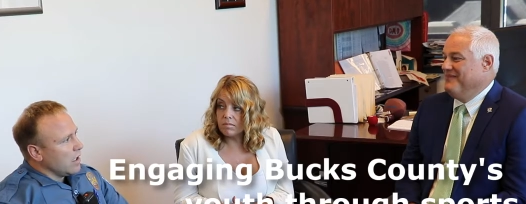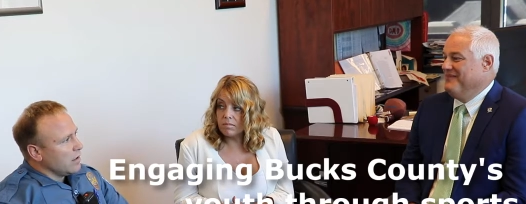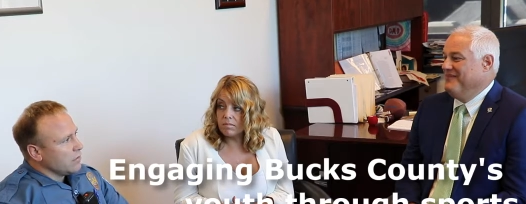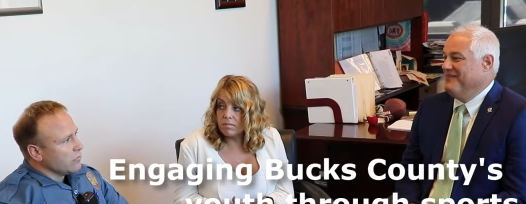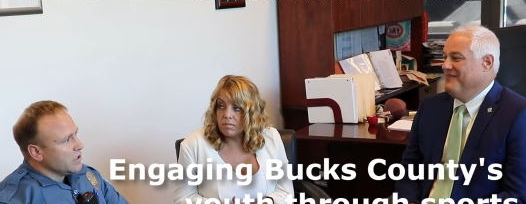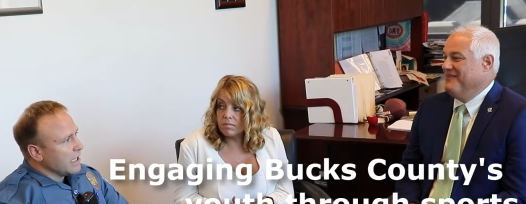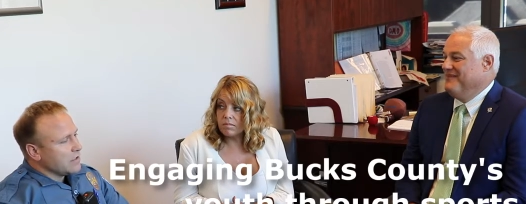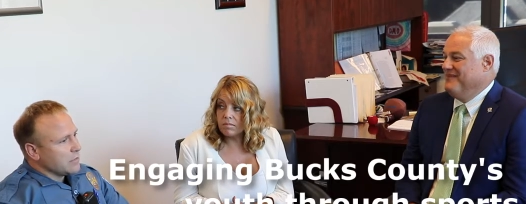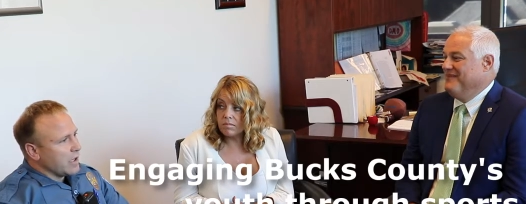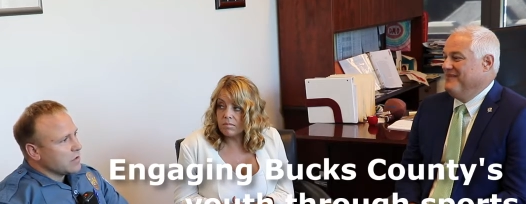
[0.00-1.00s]
Speaker 1: uh, reach out
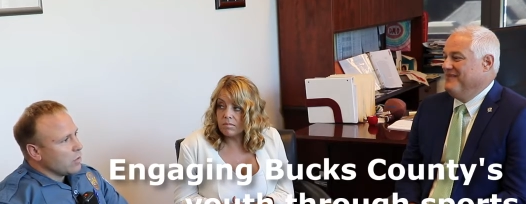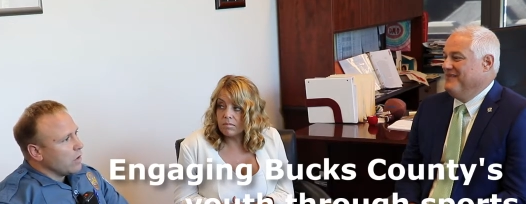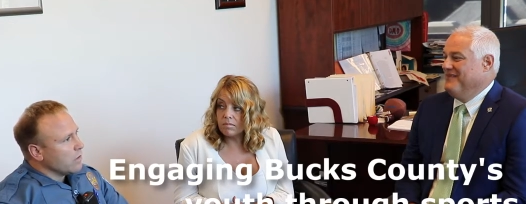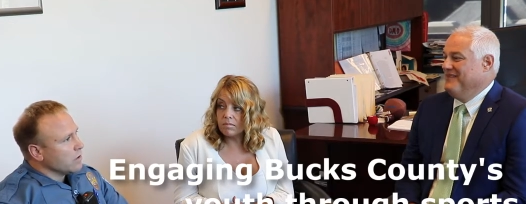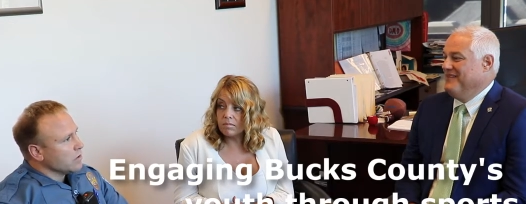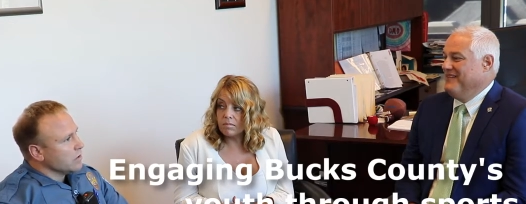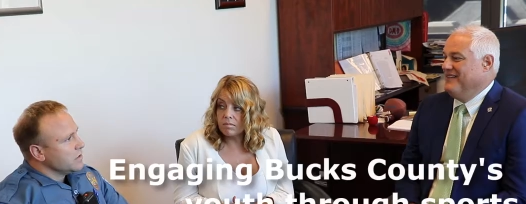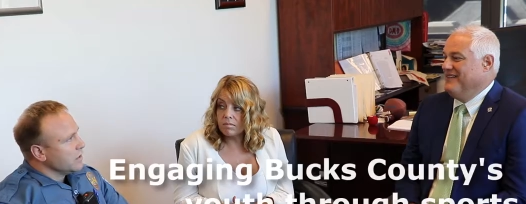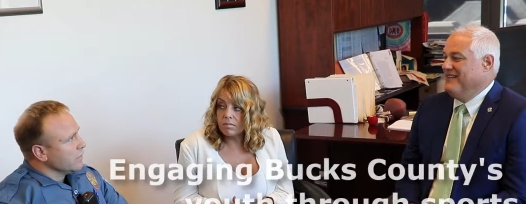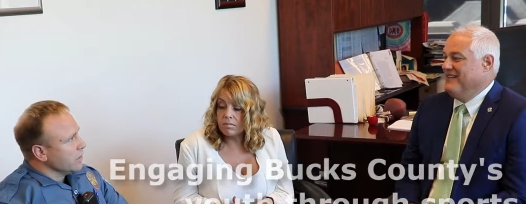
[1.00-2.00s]
to about
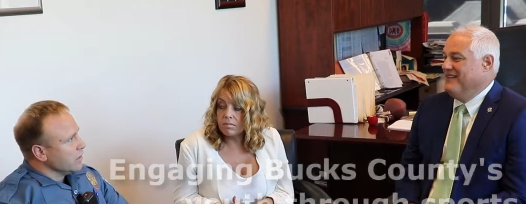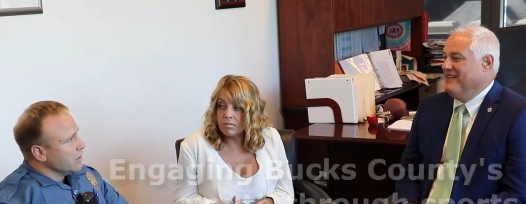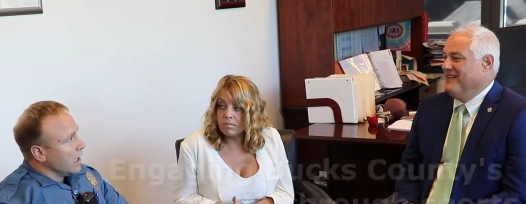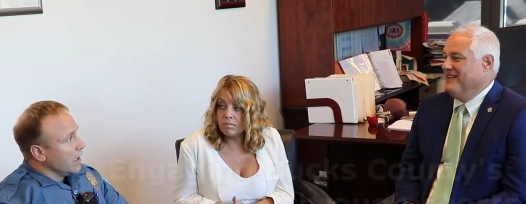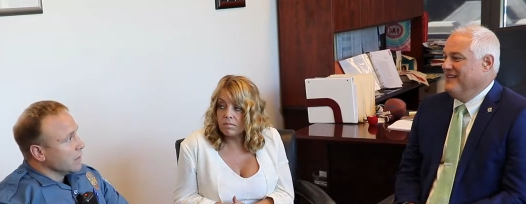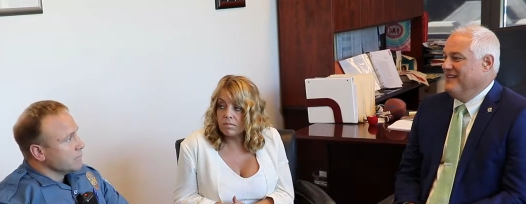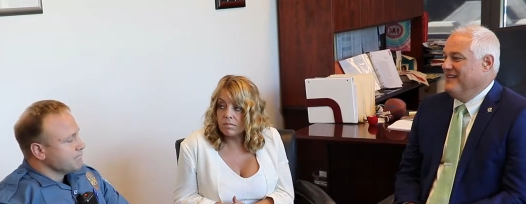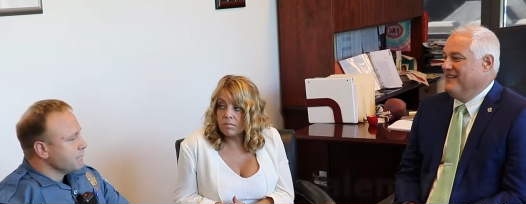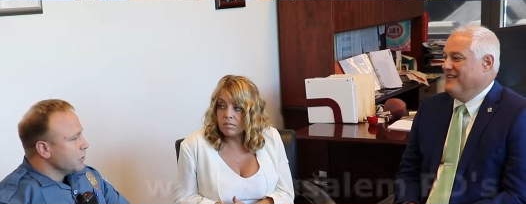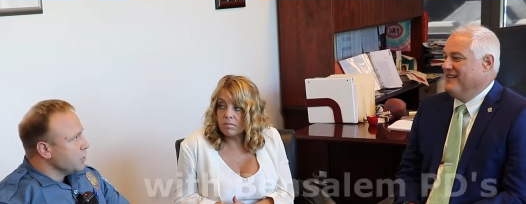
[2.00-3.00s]
1,200 different uh,
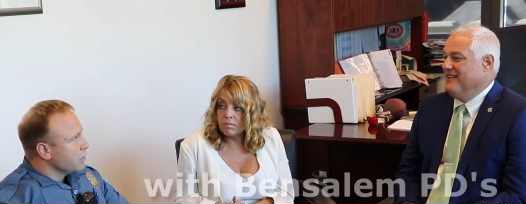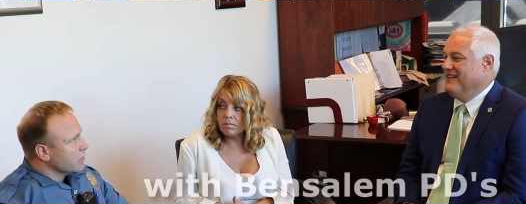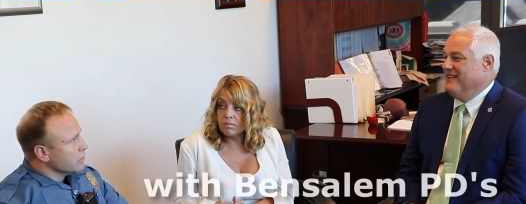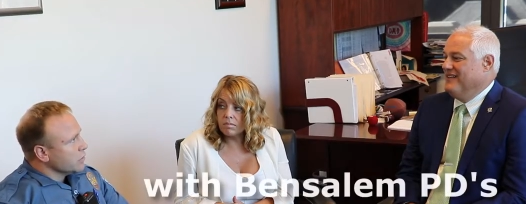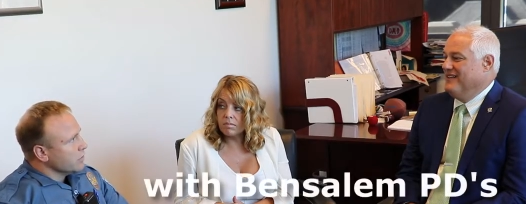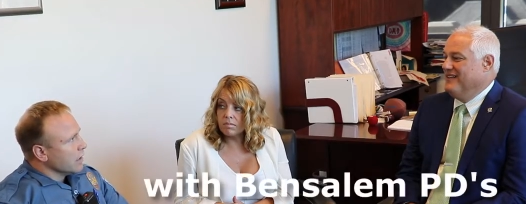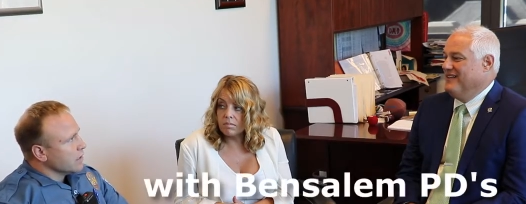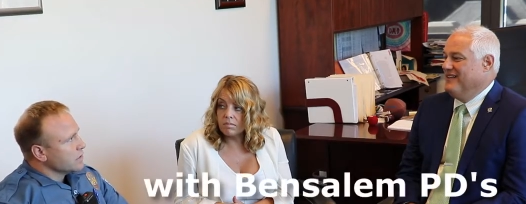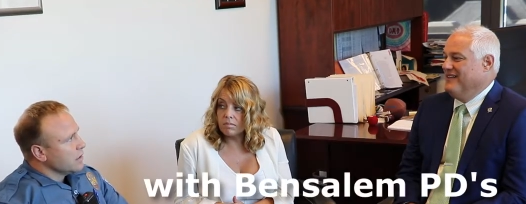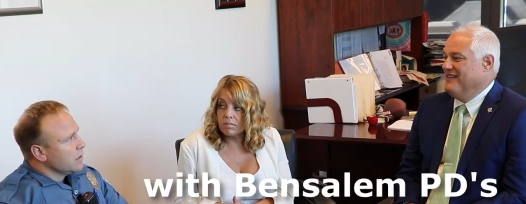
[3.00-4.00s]
youth or juveniles.